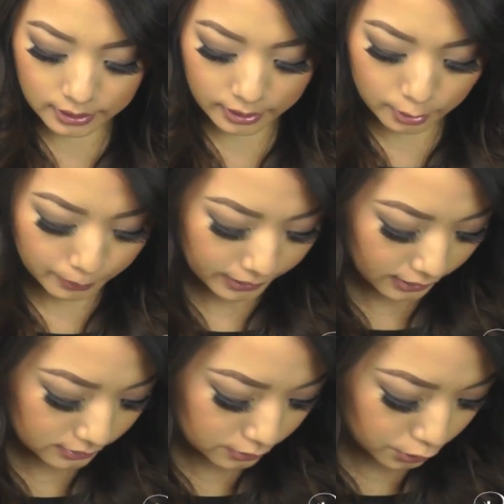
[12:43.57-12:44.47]
I
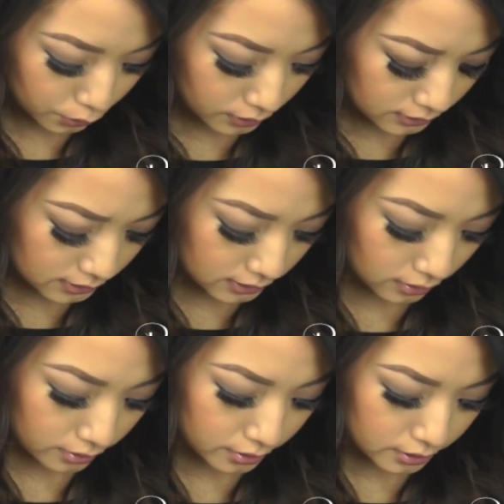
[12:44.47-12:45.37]
got 2
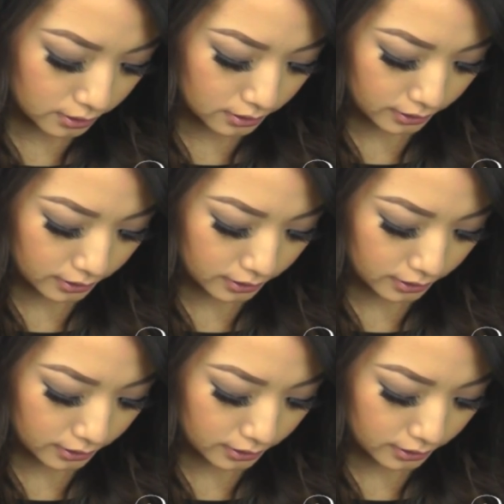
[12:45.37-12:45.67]
concealers.